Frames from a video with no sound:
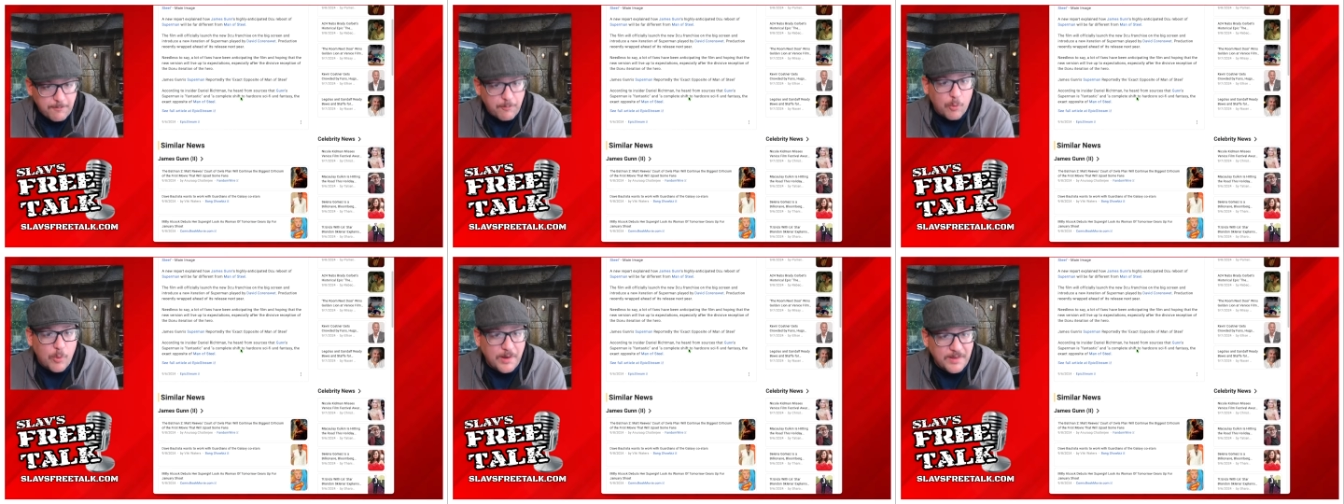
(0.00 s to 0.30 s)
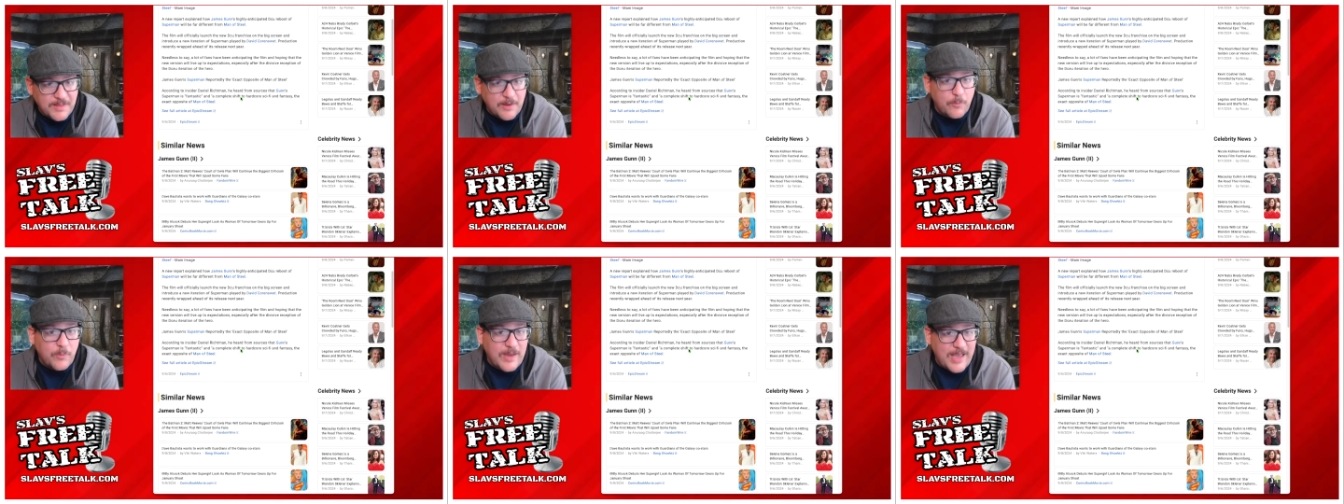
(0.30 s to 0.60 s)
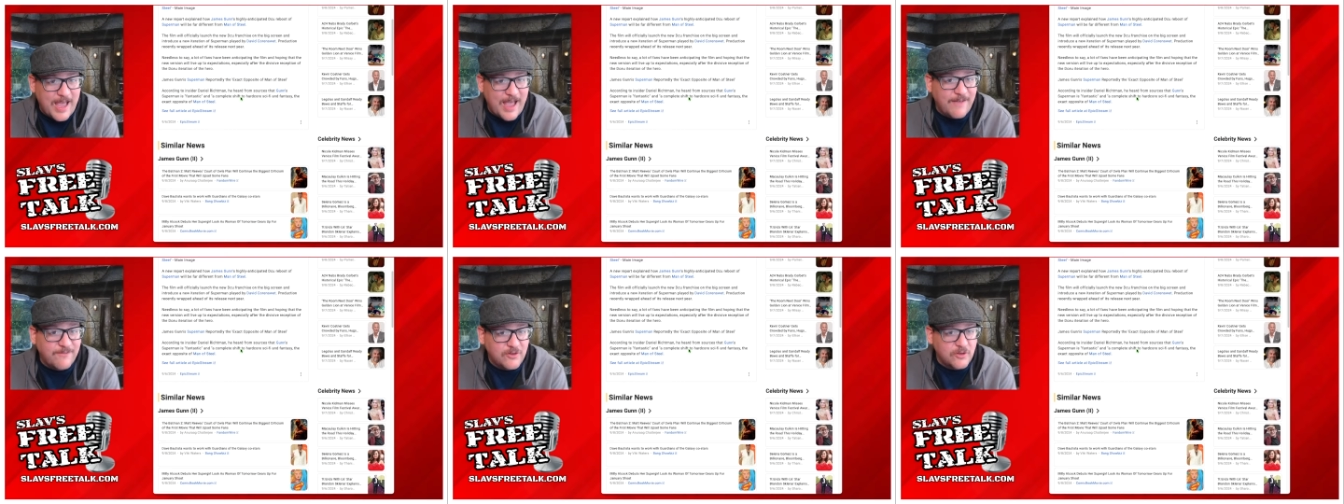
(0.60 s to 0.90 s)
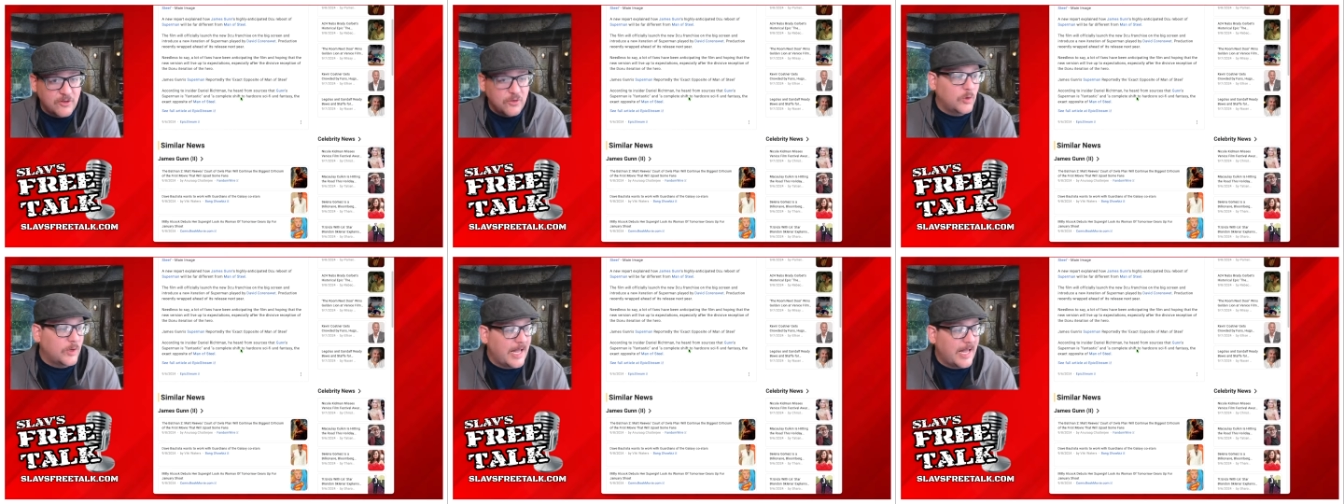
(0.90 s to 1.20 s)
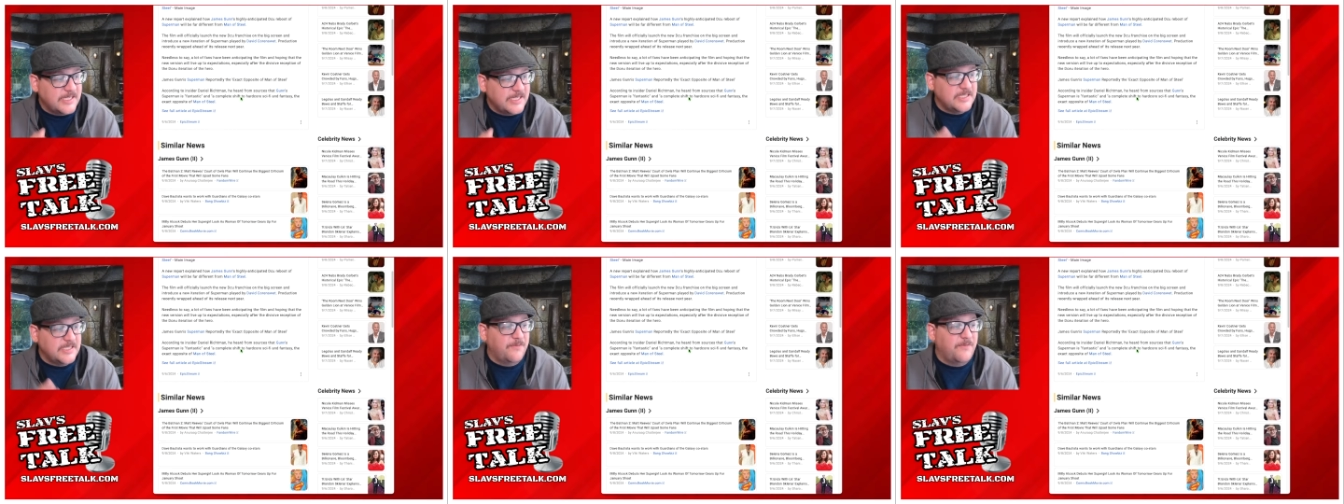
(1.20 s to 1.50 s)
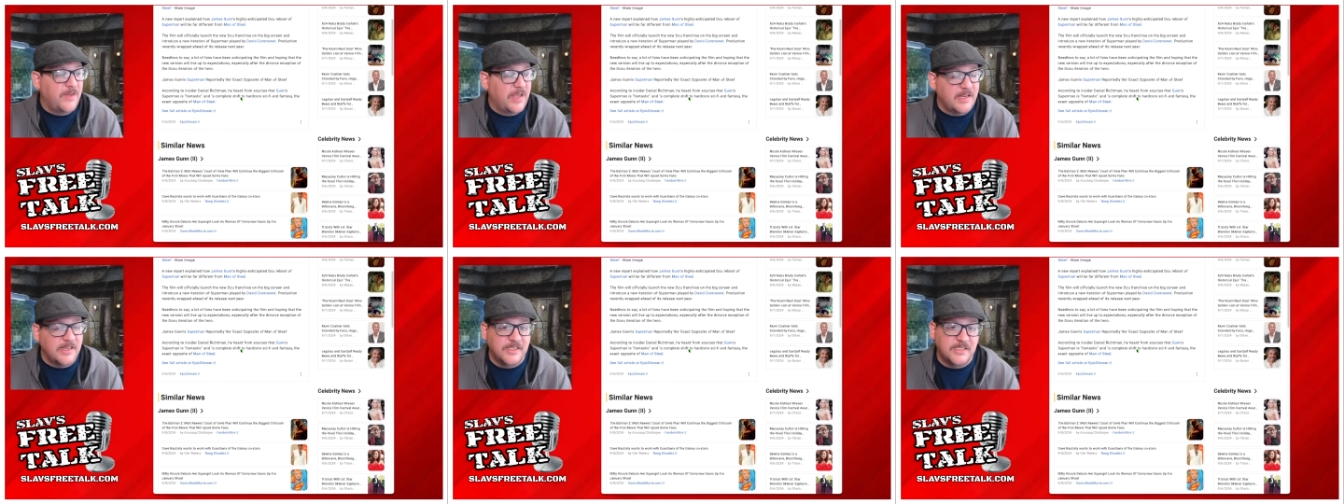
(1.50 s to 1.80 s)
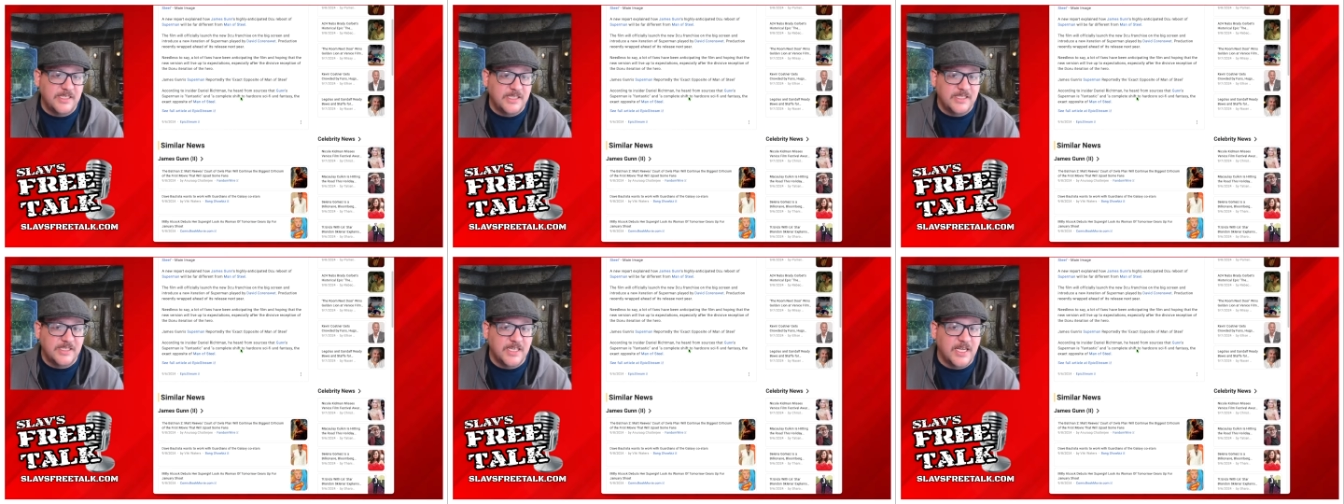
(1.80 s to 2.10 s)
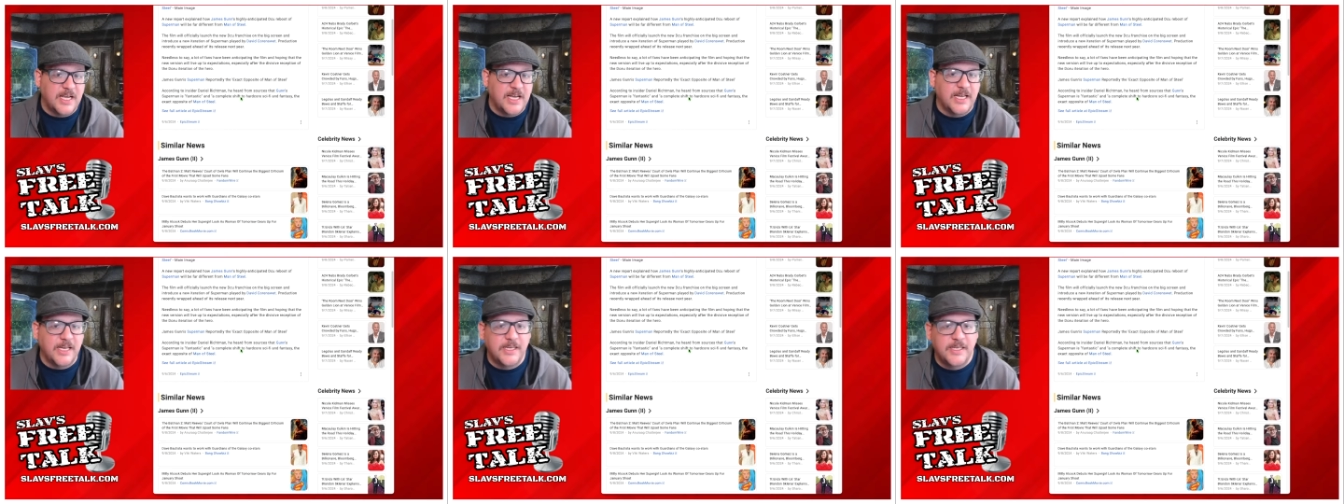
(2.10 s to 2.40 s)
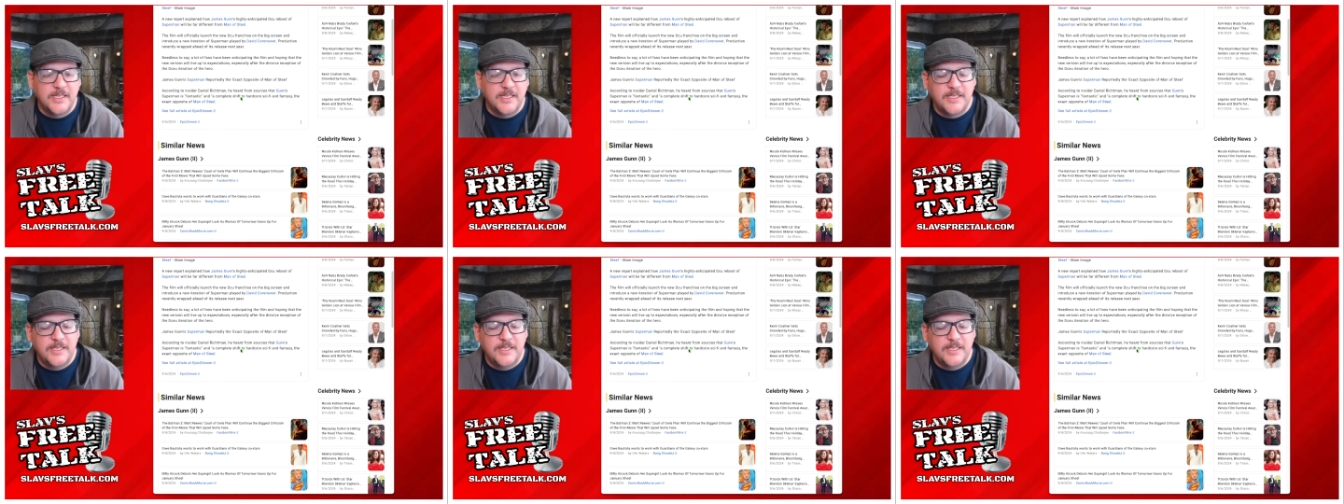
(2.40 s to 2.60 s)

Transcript: point that we have to look at is the fantasy side,